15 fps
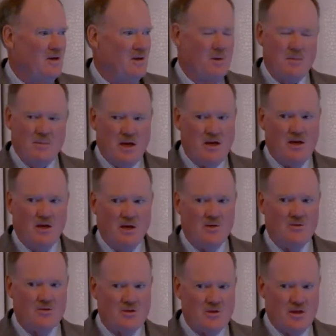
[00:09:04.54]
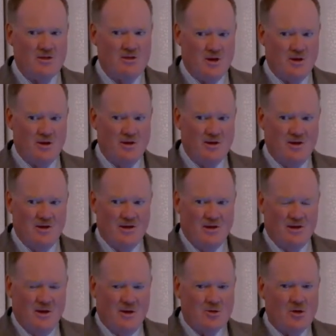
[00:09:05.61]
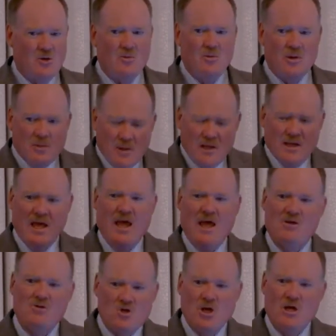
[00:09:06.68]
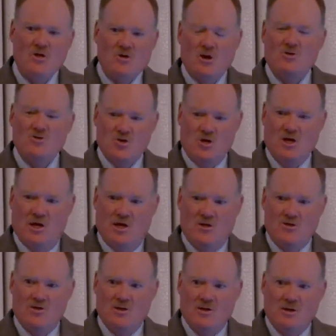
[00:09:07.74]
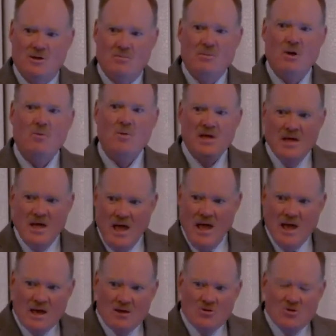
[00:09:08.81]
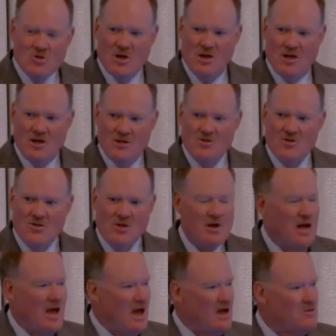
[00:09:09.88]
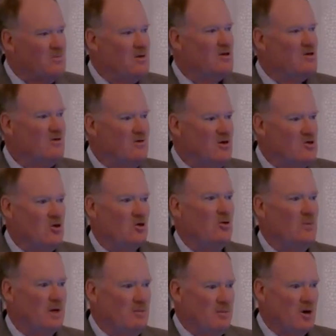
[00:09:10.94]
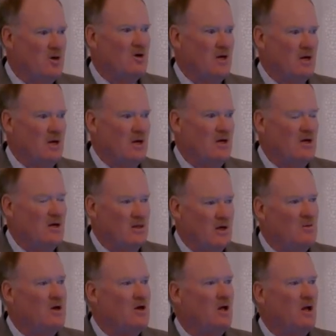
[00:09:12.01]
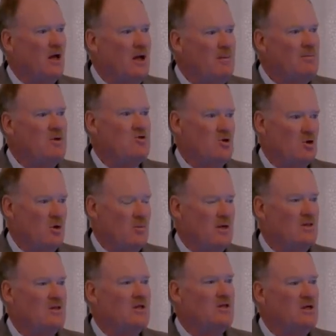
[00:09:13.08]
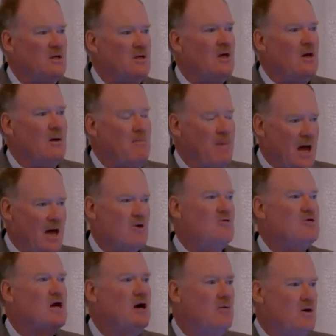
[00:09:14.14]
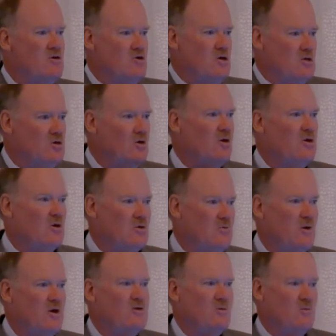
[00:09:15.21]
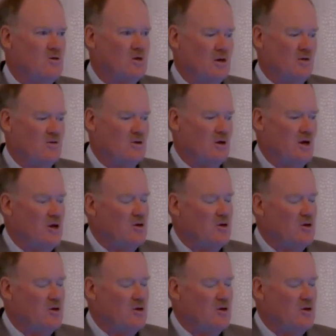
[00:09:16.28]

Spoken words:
Am I making sense here? So we really can't change our genes, but we can change aspects of our genomic marking that we call epigenomic that then patterns how our genes are going to express themselves.